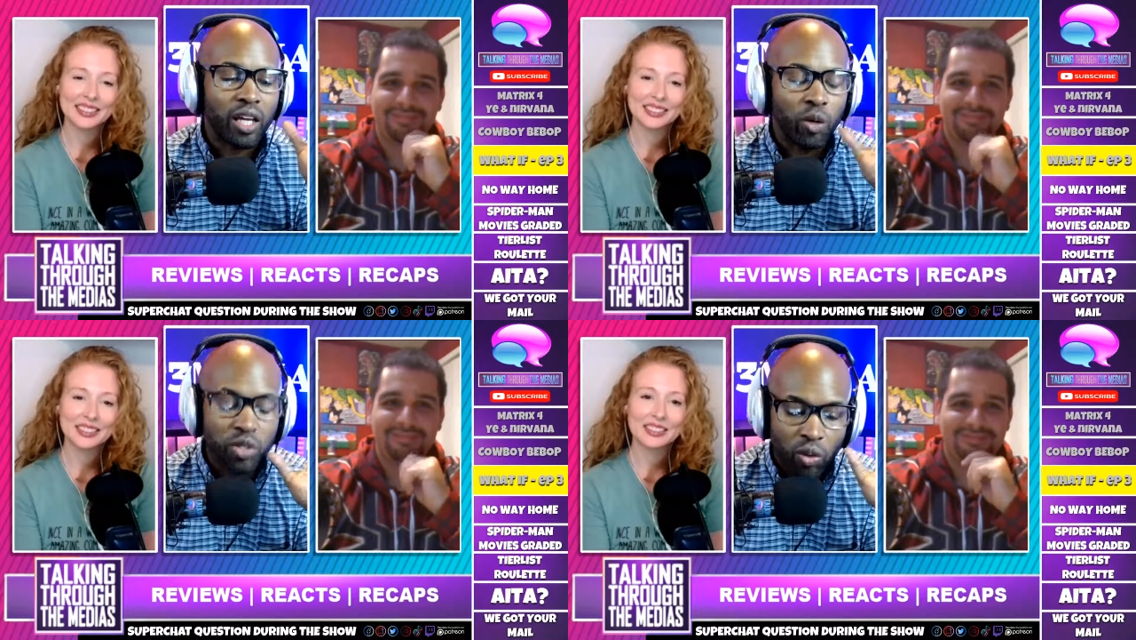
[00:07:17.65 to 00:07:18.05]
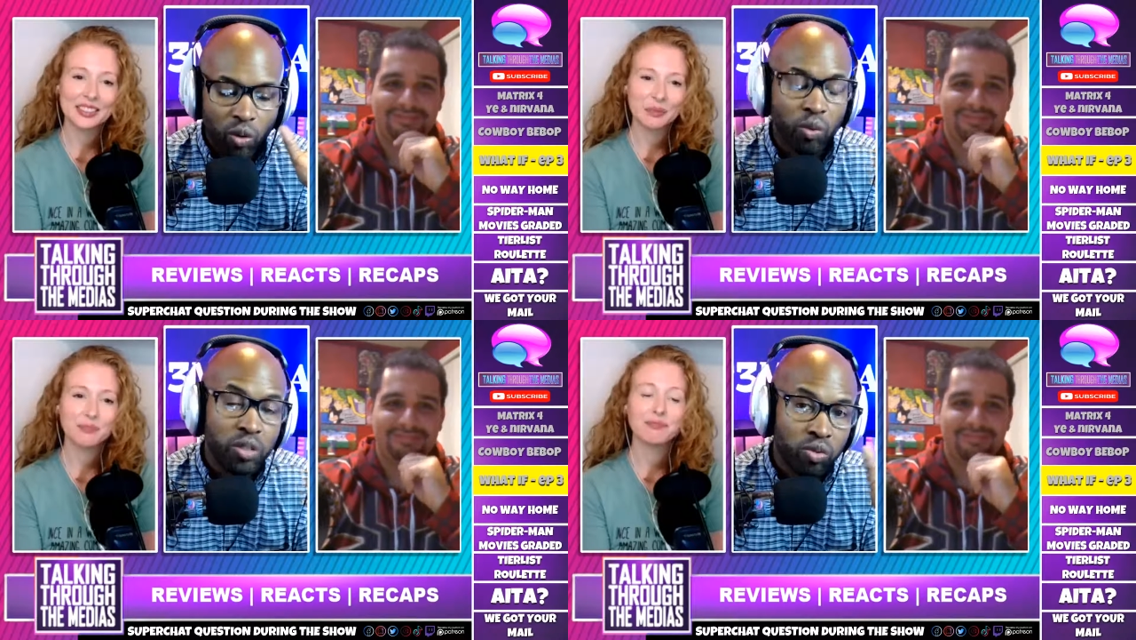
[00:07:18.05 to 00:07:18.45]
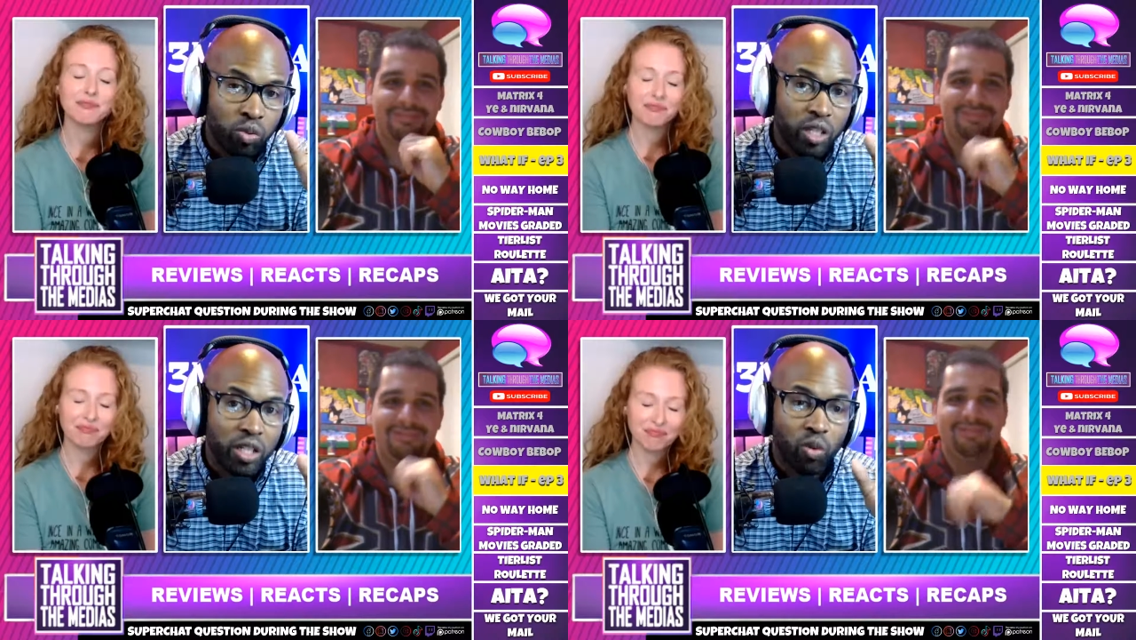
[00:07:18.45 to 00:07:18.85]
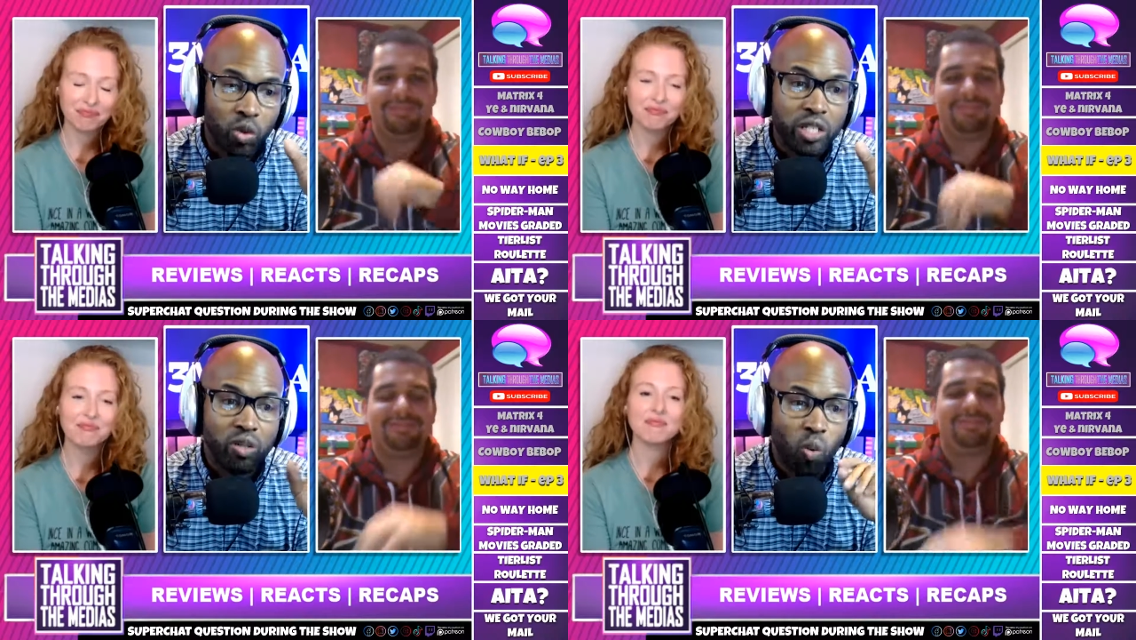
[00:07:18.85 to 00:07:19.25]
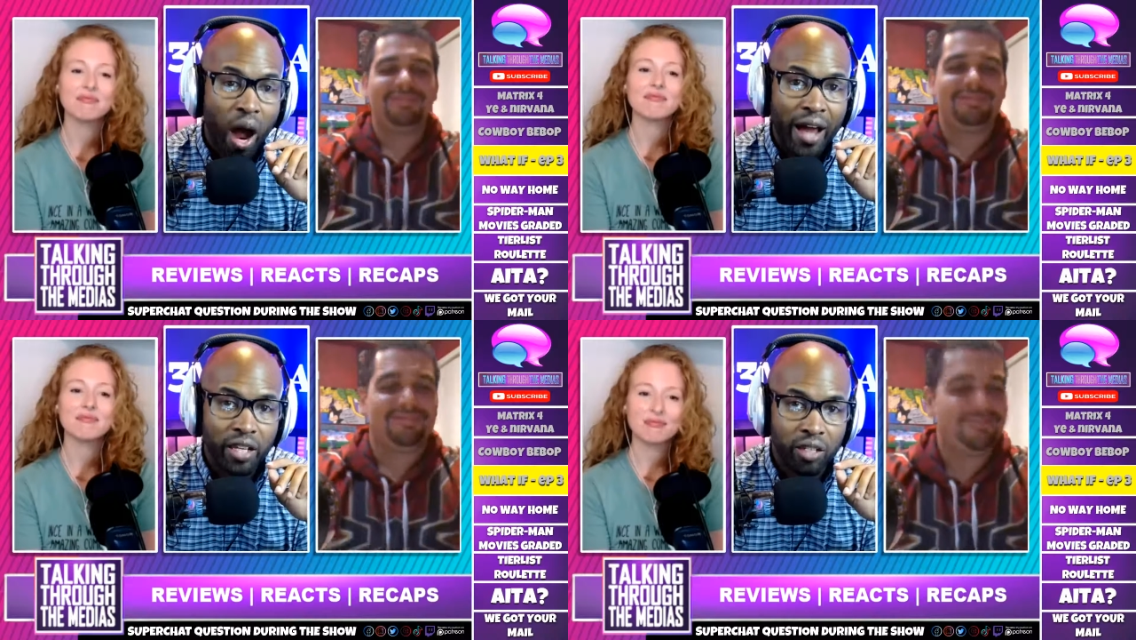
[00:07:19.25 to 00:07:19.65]
Speaker 1: It was the it was really the reason
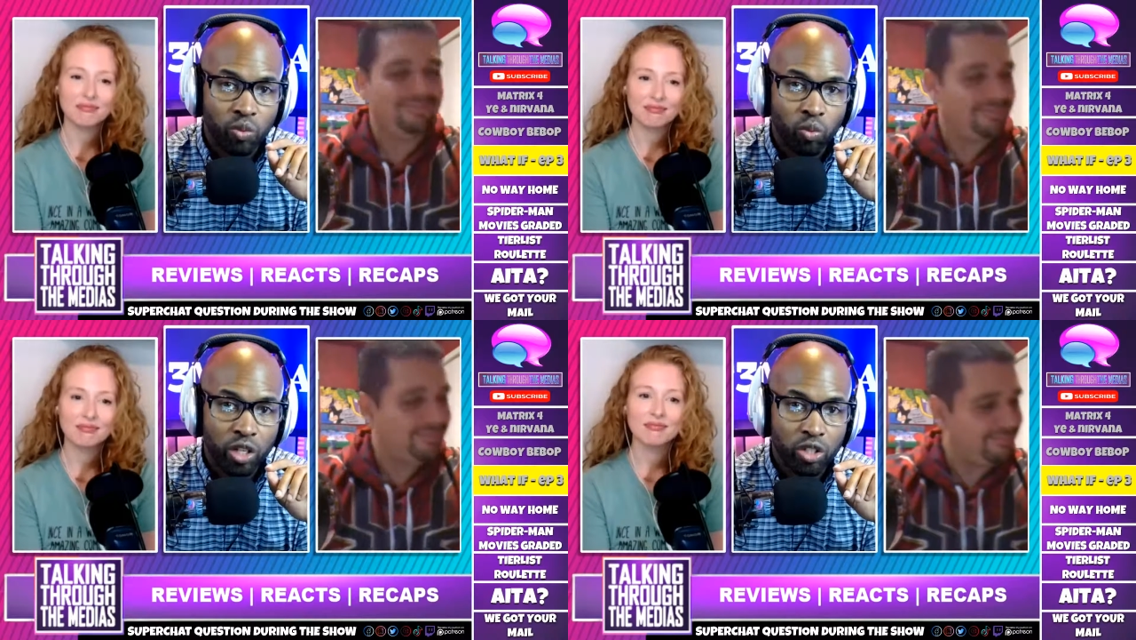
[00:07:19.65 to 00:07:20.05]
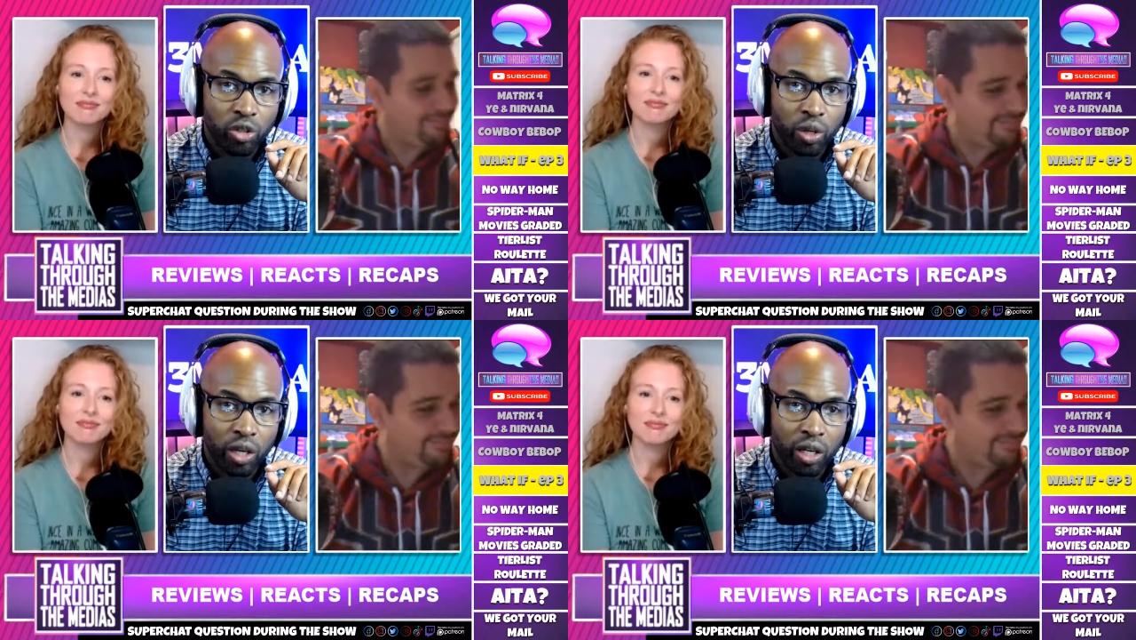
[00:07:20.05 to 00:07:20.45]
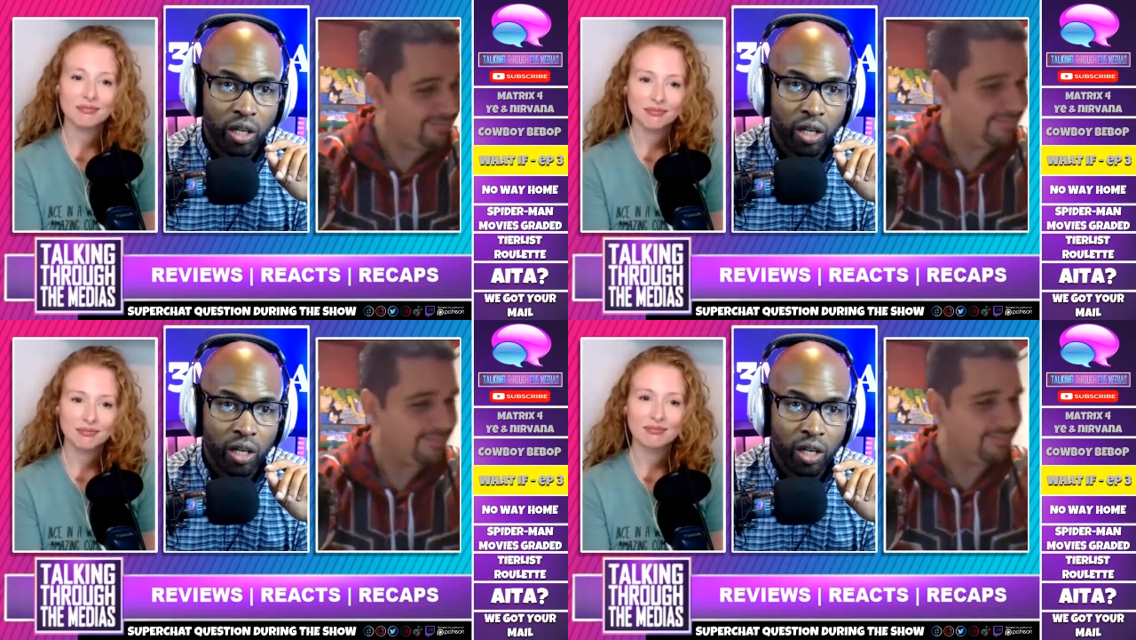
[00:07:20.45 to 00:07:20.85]
why I didn't want to do a uh,